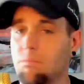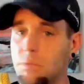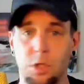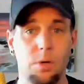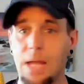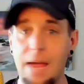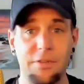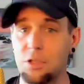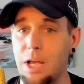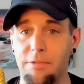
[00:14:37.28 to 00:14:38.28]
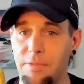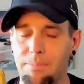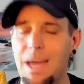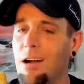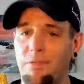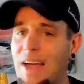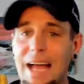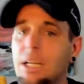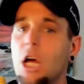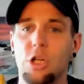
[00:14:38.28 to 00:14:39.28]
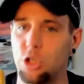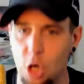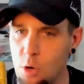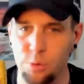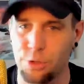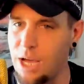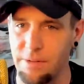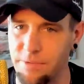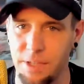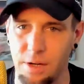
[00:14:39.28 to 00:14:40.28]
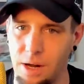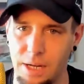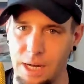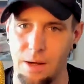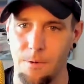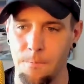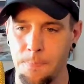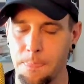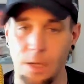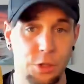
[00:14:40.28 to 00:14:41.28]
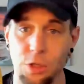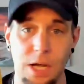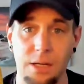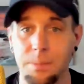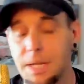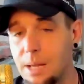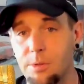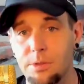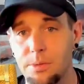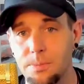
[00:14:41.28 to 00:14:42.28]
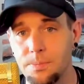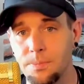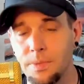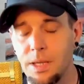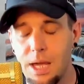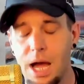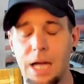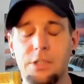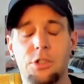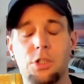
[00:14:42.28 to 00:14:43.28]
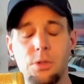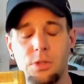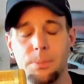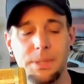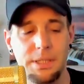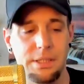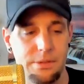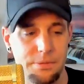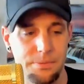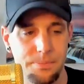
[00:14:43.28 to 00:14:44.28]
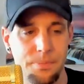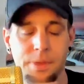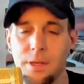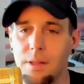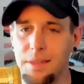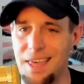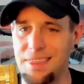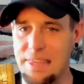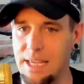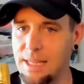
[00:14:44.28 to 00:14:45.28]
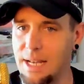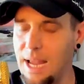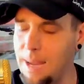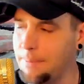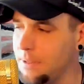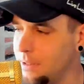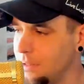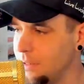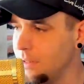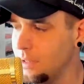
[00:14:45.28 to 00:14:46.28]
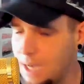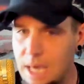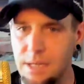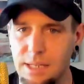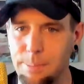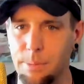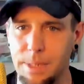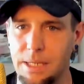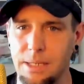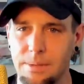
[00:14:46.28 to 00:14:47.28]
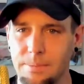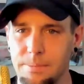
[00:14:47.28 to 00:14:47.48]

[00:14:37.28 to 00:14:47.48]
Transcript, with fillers: you don't have to try to, matter of fact, don't try to figure out how, because you're not going to be able to. I just choose to believe that that thing that happened had a deeper meaning.